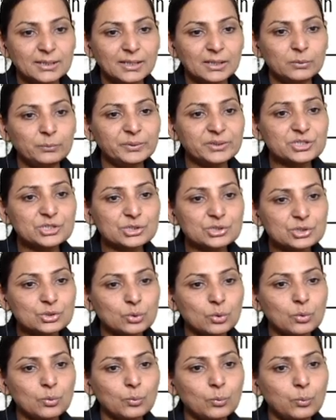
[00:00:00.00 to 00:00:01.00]
which
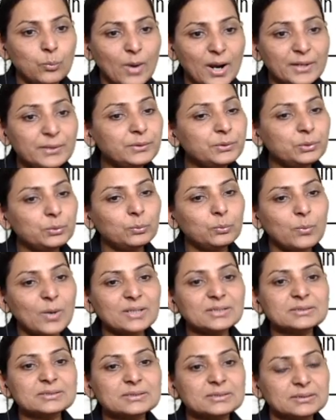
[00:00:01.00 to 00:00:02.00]
show
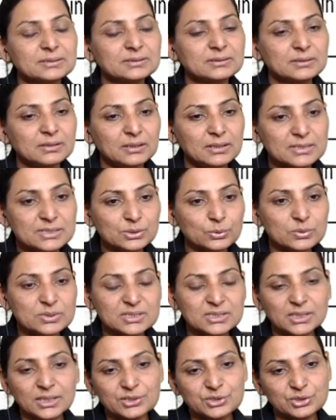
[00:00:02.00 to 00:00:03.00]
one-to-one
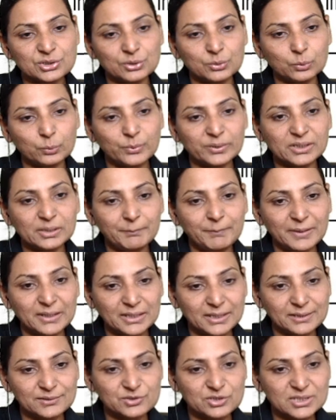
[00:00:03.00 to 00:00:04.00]
association with the
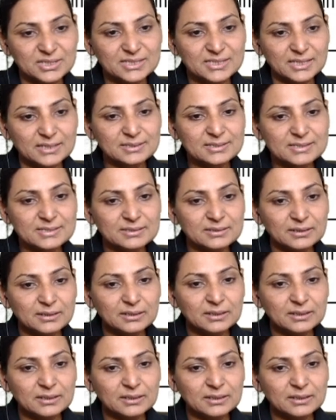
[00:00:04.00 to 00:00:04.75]
Purkinje cells,